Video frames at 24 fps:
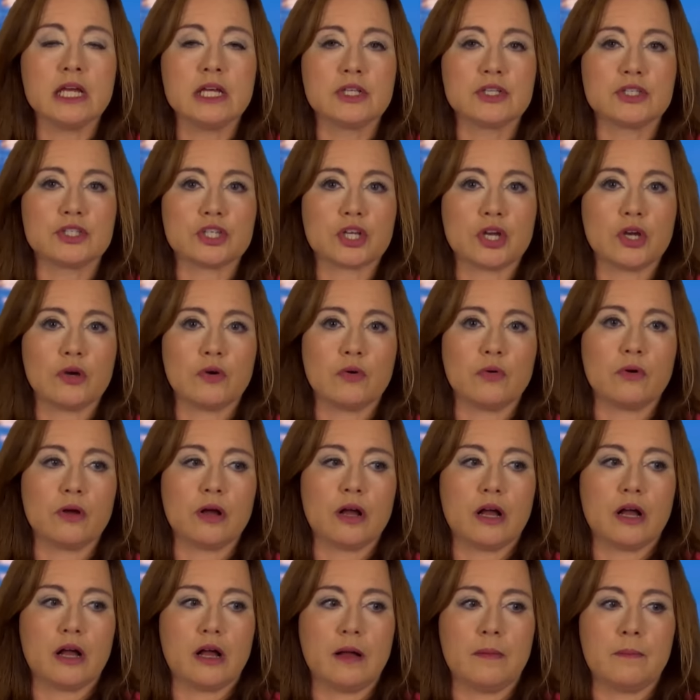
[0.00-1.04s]
So
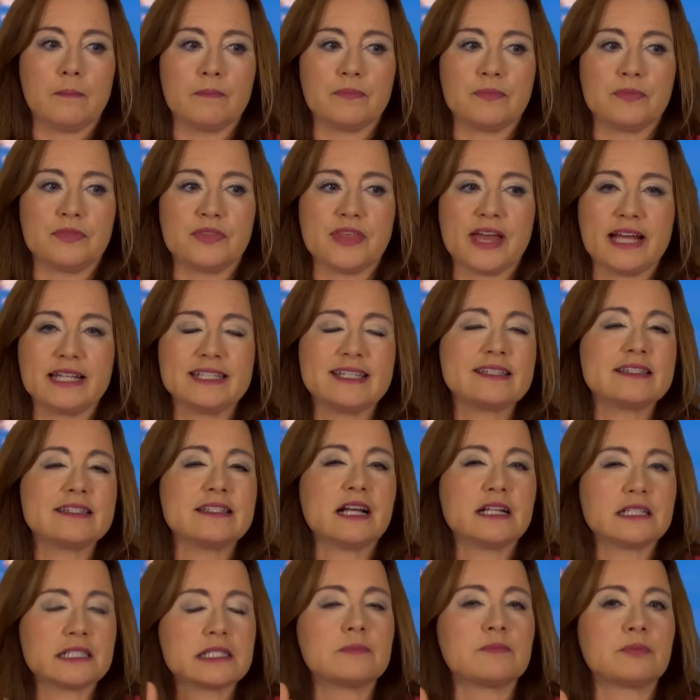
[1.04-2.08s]
um, that does
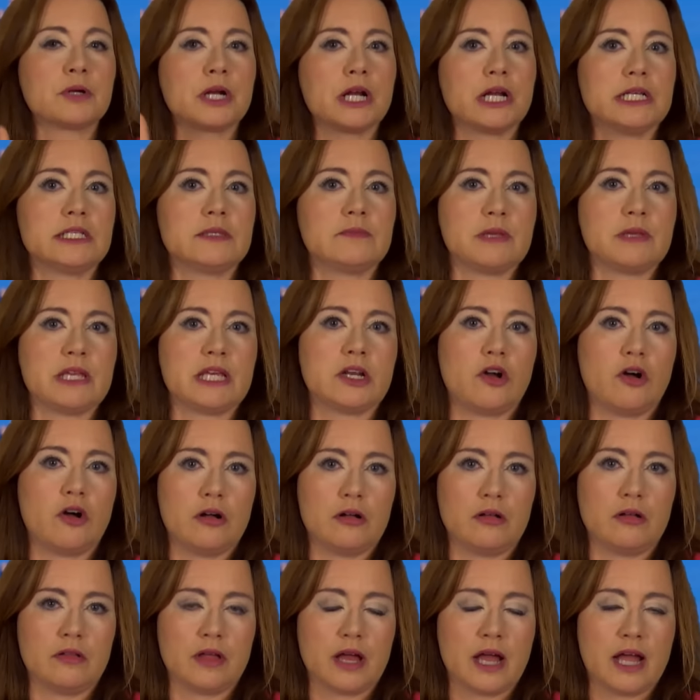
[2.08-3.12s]
not surprise me at all.